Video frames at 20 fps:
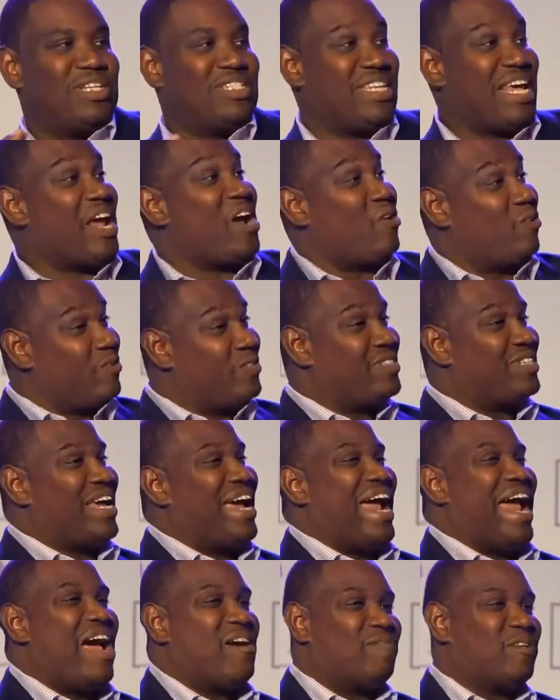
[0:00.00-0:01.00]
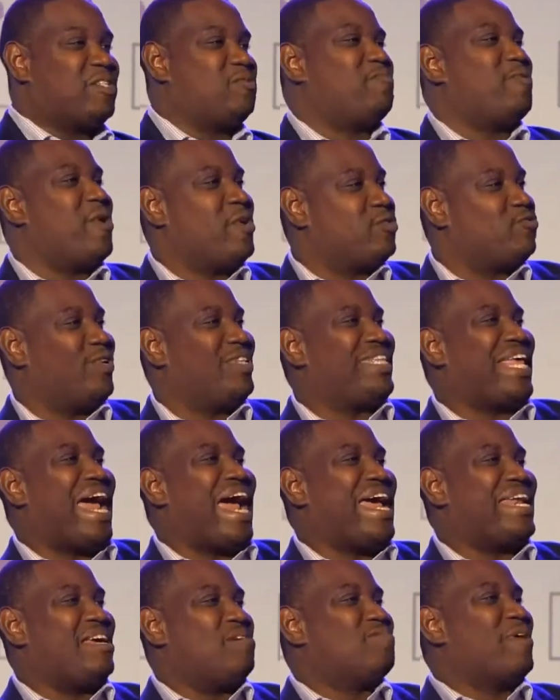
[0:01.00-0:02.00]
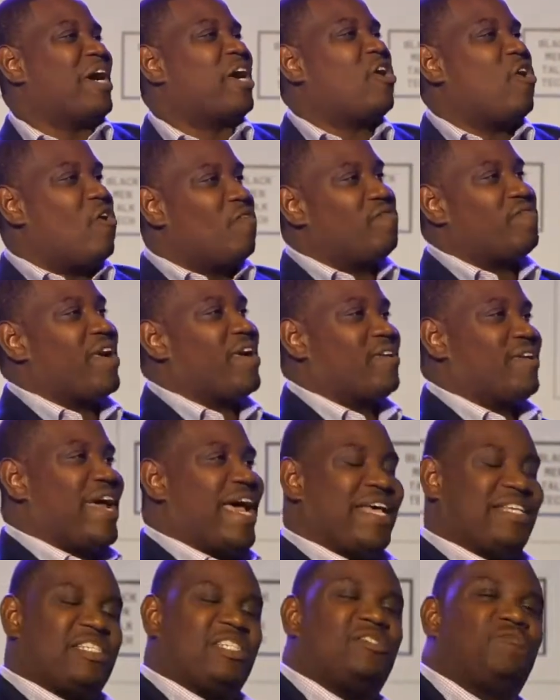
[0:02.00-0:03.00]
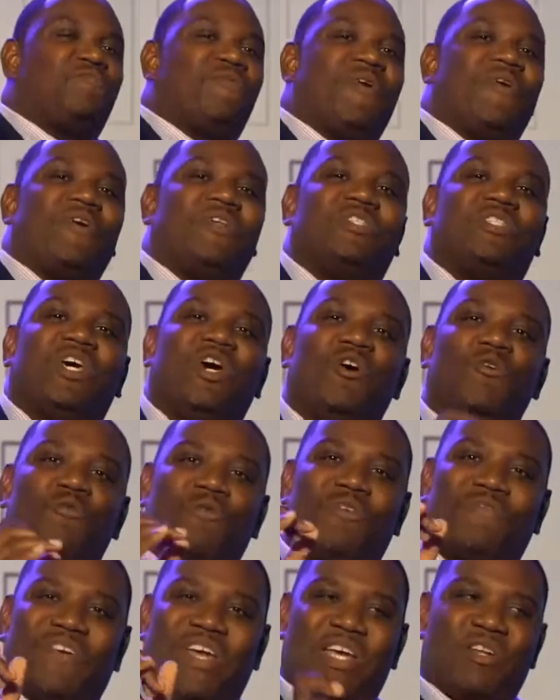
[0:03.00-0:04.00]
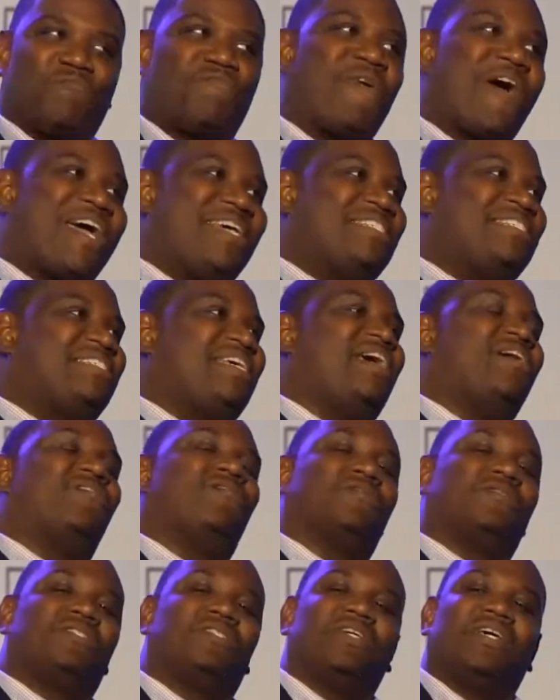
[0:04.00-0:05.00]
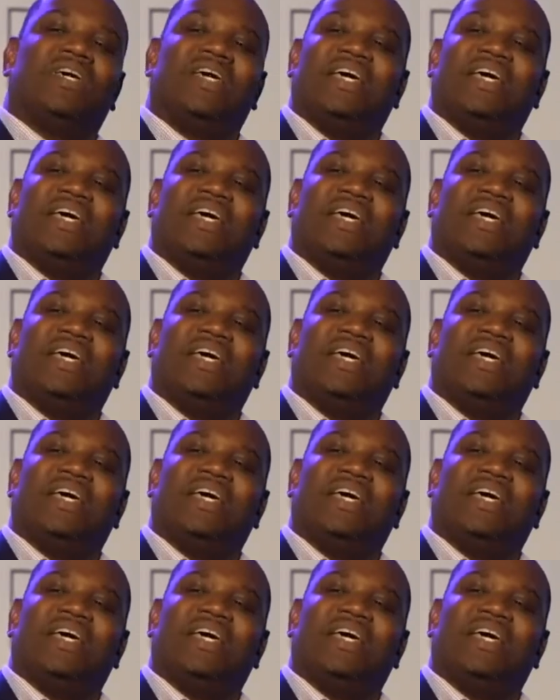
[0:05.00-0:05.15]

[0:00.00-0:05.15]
sales. I have experience with that, and my co-founder has experience with enterprise sales.